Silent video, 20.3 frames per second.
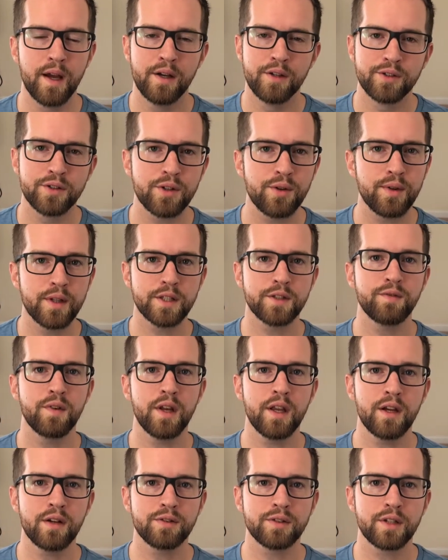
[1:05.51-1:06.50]
So this
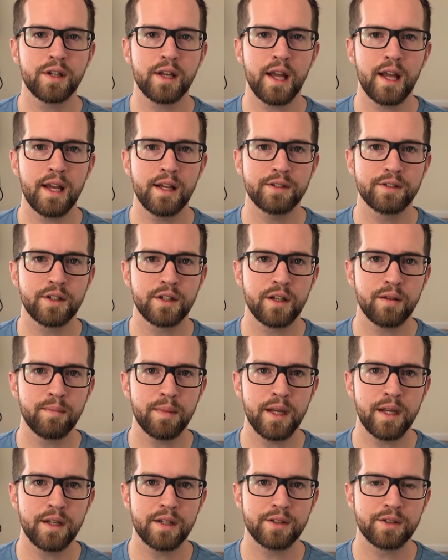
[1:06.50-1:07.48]
video today is going to
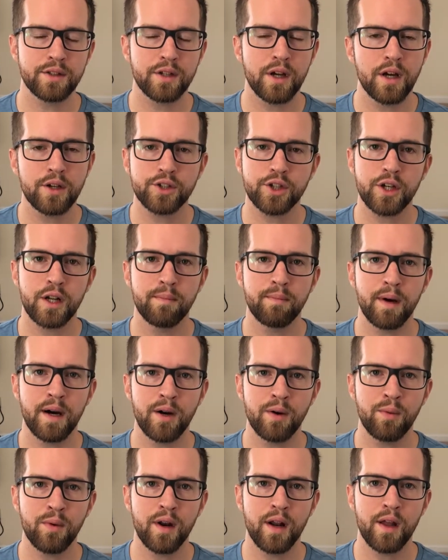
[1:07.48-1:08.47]
be a discussion
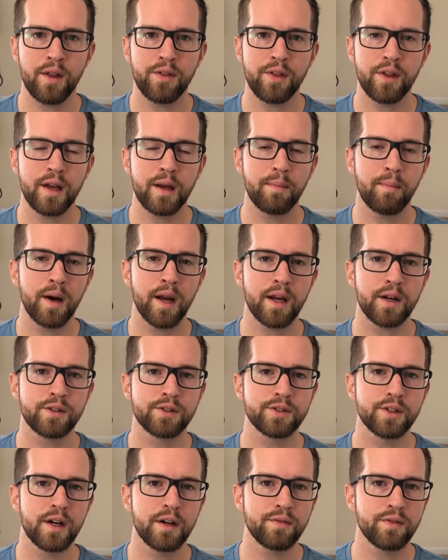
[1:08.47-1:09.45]
about what I think
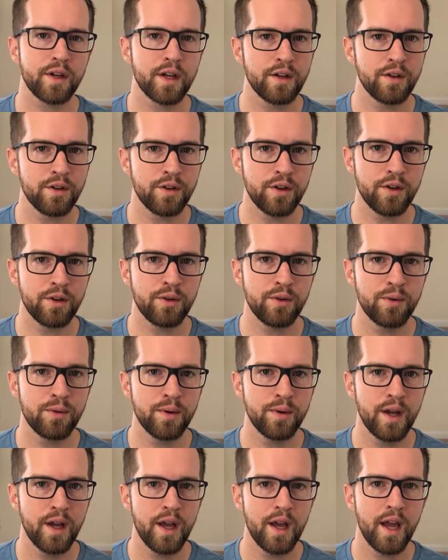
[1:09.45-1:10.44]
Microsoft can do
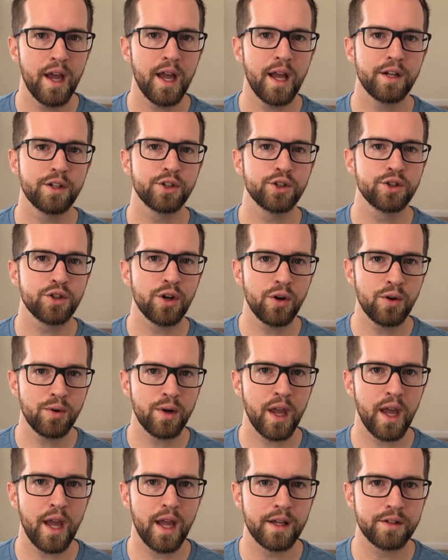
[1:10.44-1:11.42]
and
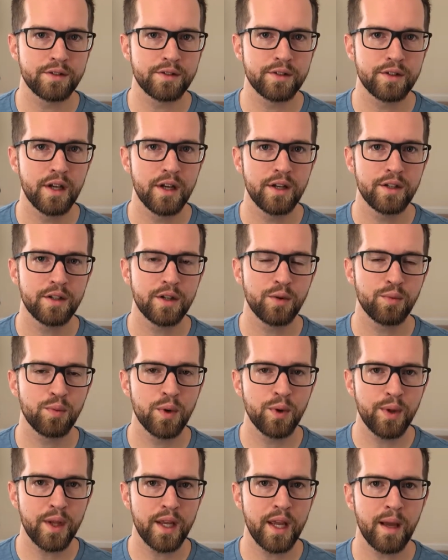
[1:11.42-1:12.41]
showcase to
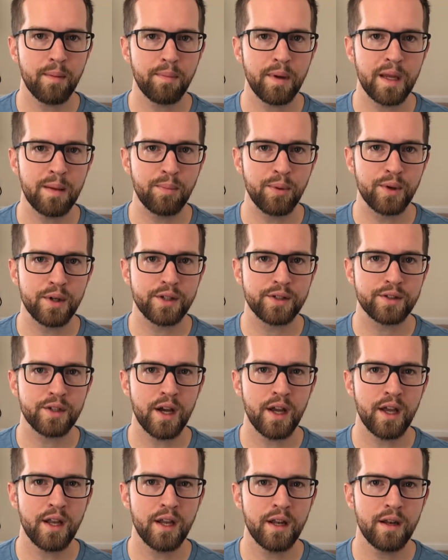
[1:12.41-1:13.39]
really get people
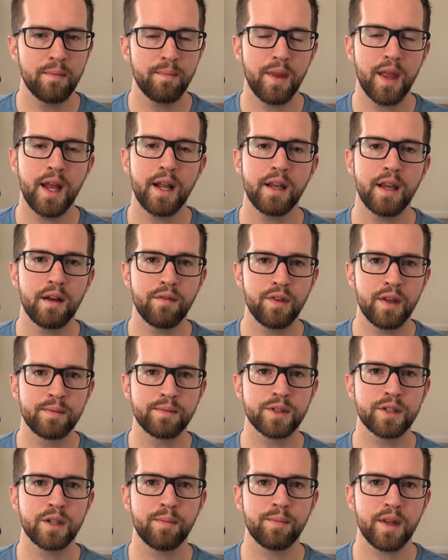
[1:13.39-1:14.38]
excited and give them
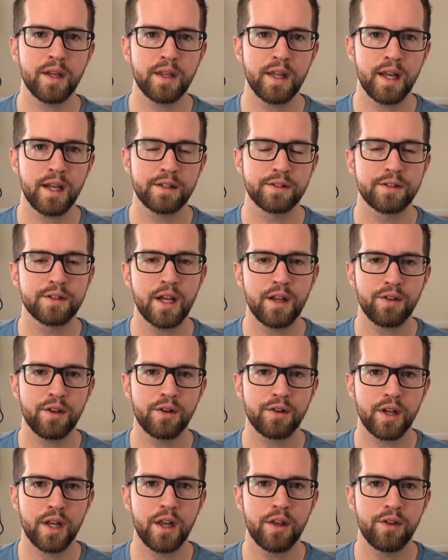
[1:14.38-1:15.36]
something they can sink their
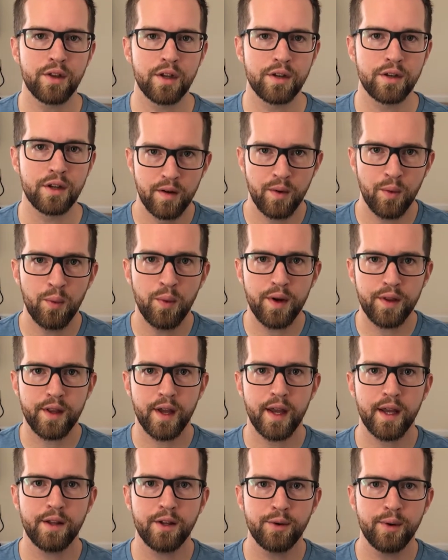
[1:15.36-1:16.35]
teeth into. With
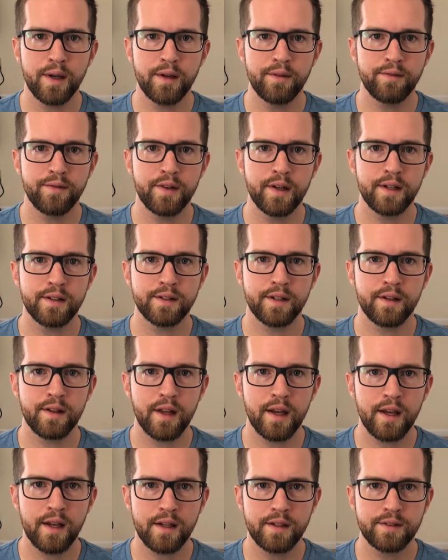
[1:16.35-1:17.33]
Halo Infinite
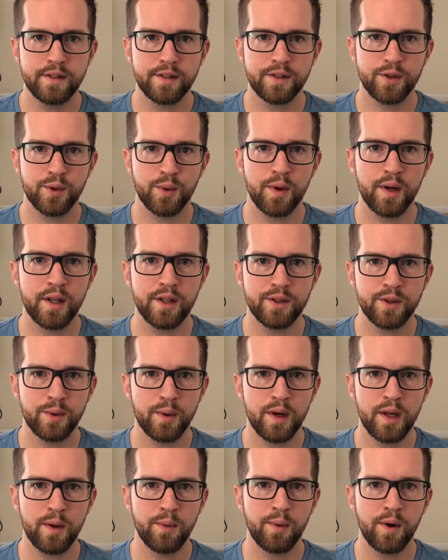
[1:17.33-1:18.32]
delayed into
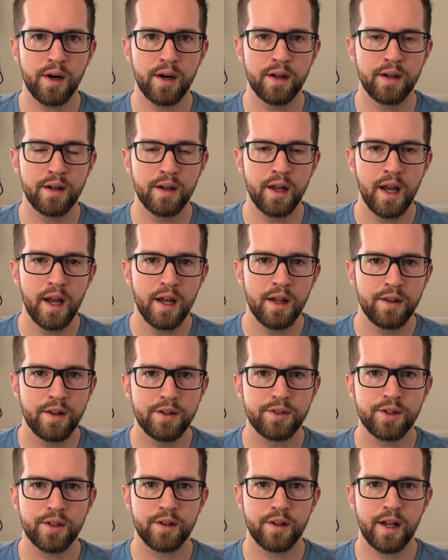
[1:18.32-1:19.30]
2021,
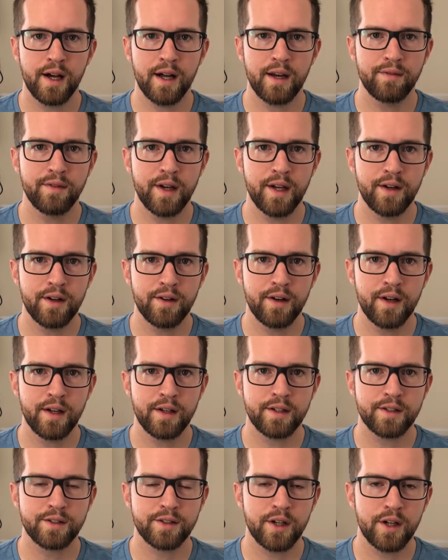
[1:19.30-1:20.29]
there's a lot of internet
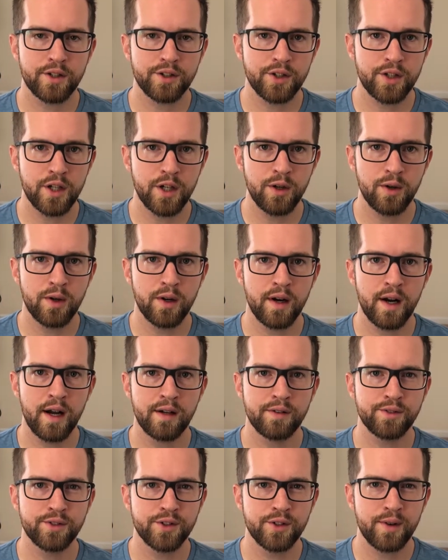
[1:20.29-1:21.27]
discussion going
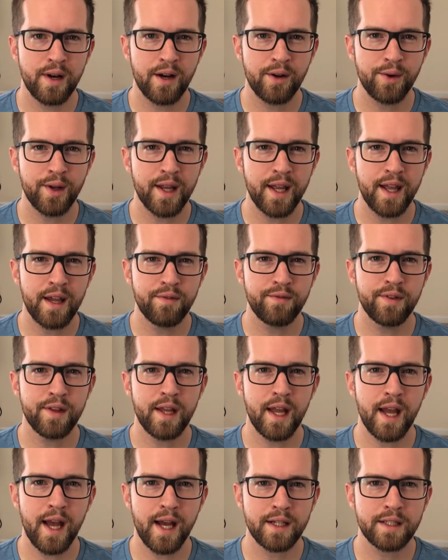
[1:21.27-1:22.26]
around surrounding if
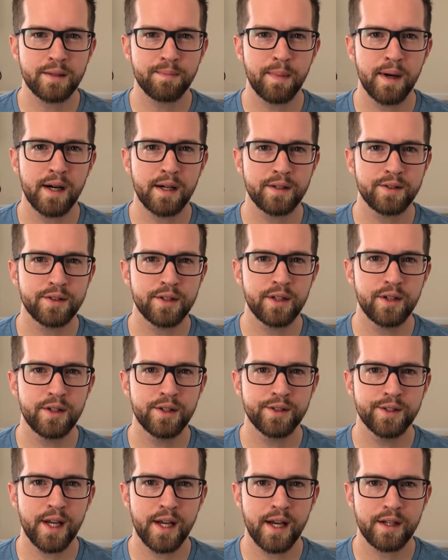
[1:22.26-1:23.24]
the Xbox
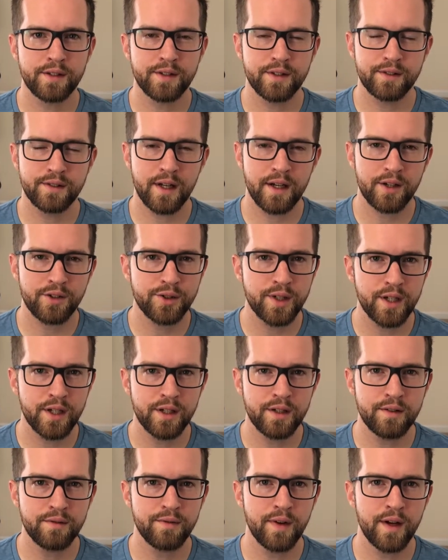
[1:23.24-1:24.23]
Series X is actually a
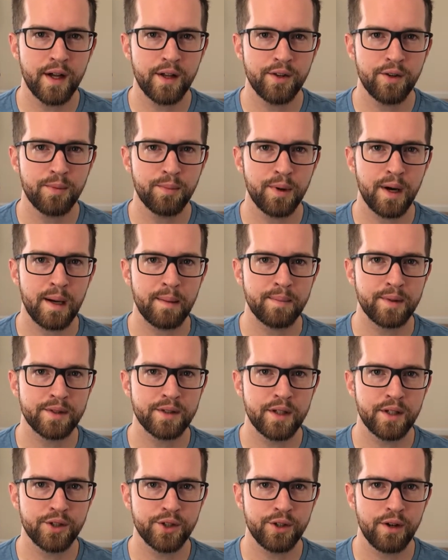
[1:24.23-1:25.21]
good value
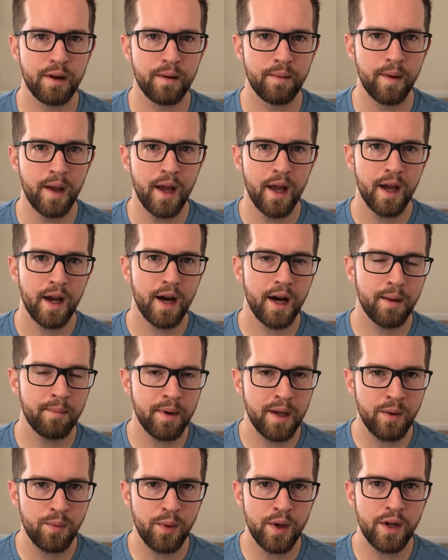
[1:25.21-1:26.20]
proposition. I
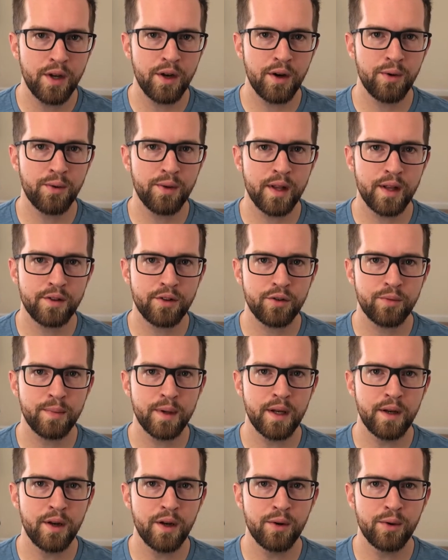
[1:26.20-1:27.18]
mean, we know that there'll
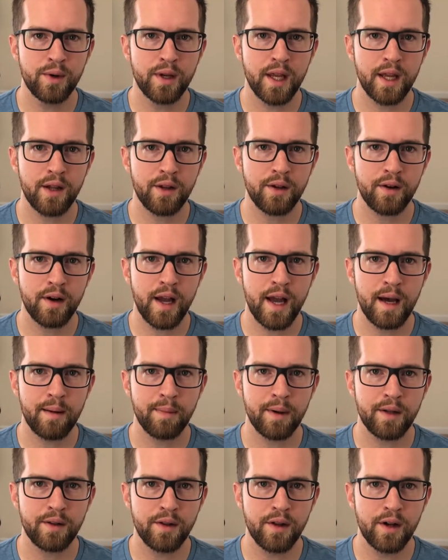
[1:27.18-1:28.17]
be no killer app
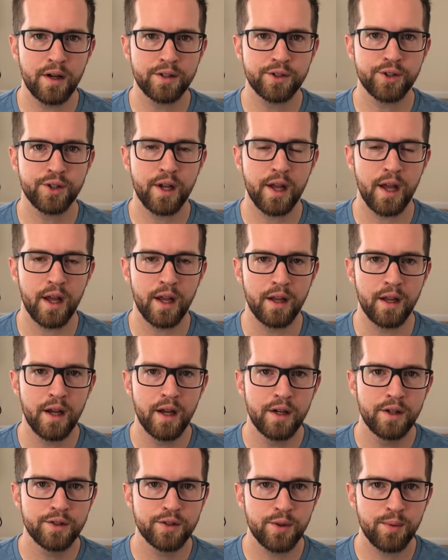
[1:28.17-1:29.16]
on launch day,
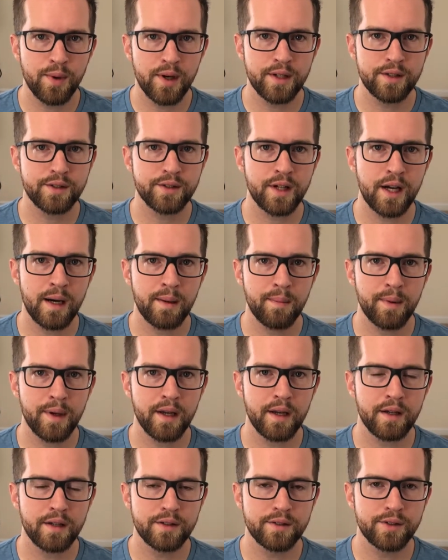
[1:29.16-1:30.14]
so what is
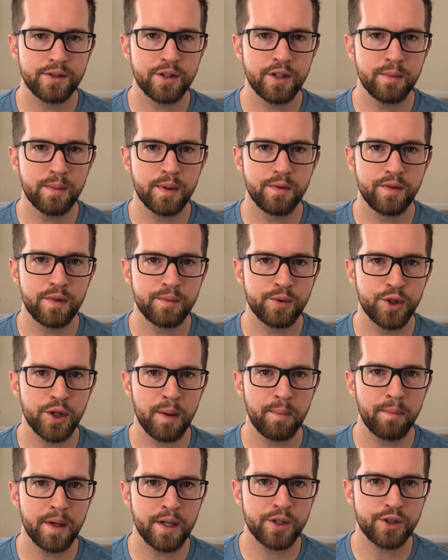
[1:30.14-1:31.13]
stopping a consumer from
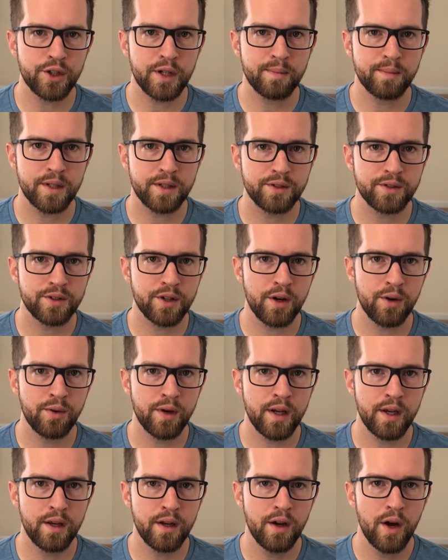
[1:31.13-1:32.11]
jumping ship to
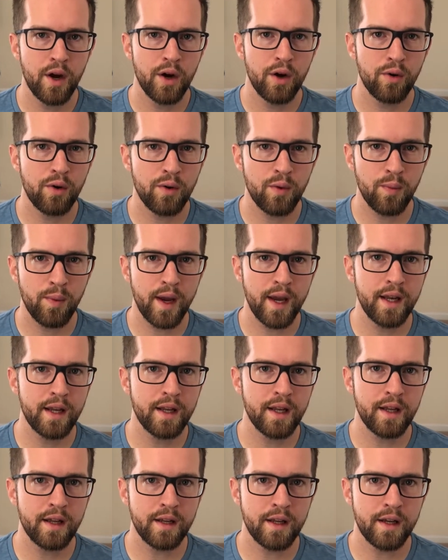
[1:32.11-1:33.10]
Sony or
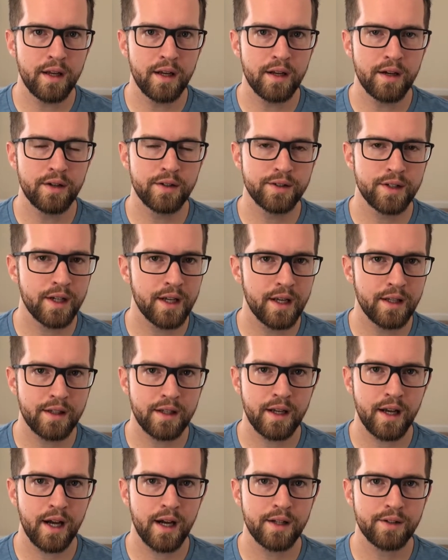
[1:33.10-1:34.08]
waiting a year to get the
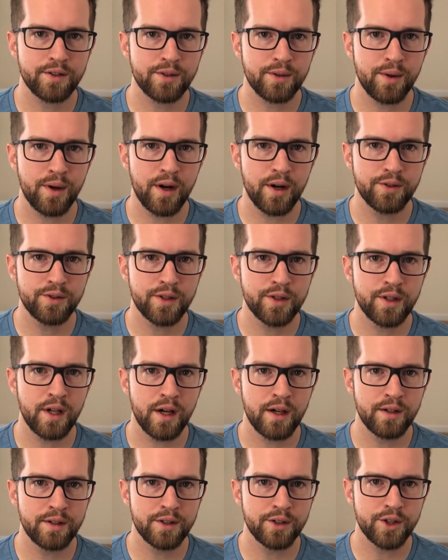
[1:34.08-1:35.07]
console
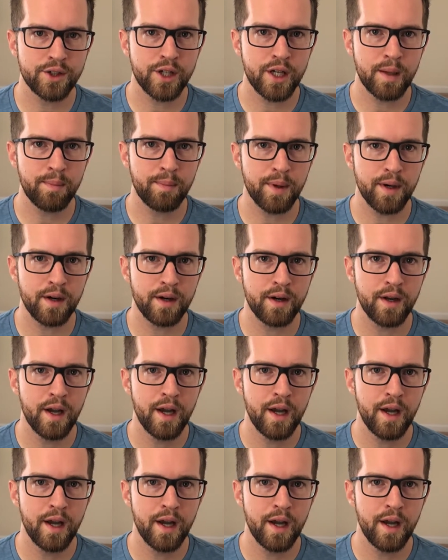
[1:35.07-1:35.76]
$100 cheaper?